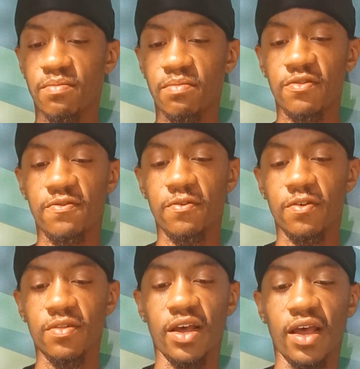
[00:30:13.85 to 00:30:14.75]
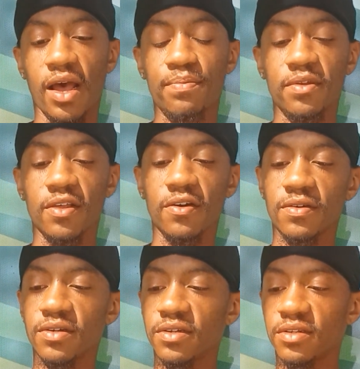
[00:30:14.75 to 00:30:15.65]
before that happened, though,
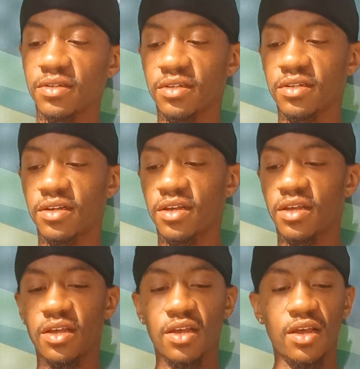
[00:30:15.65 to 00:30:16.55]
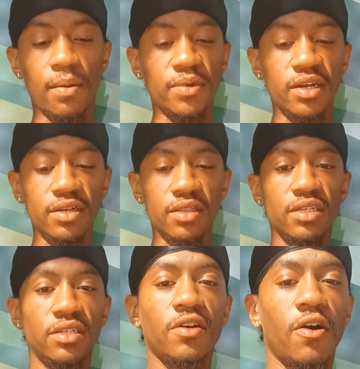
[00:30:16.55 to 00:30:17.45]
is I'm getting
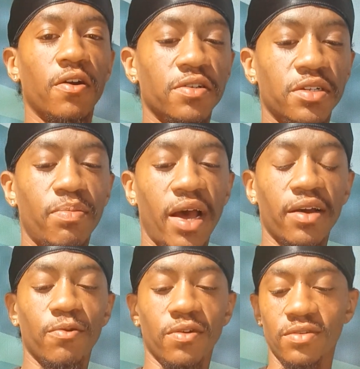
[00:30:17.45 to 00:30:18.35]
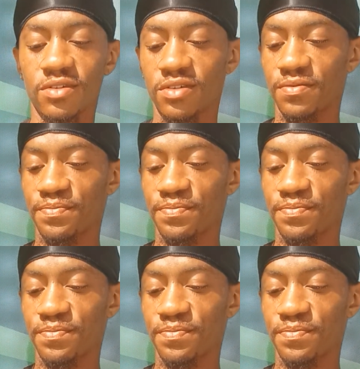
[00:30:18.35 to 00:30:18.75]
these cards backwards.